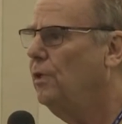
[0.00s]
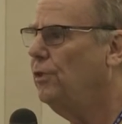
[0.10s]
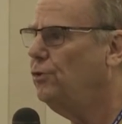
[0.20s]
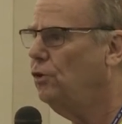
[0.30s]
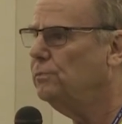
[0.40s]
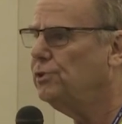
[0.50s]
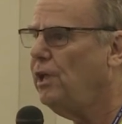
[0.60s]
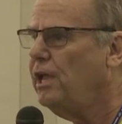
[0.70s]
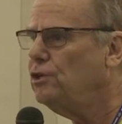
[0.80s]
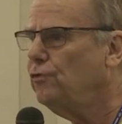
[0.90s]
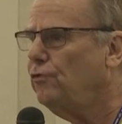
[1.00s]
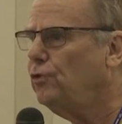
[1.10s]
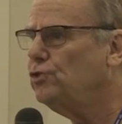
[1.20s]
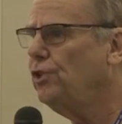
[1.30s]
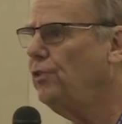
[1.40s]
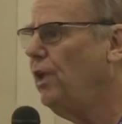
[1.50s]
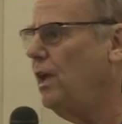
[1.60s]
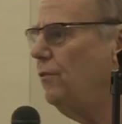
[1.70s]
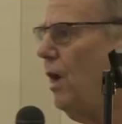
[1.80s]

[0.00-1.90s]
The term stage refers to the day of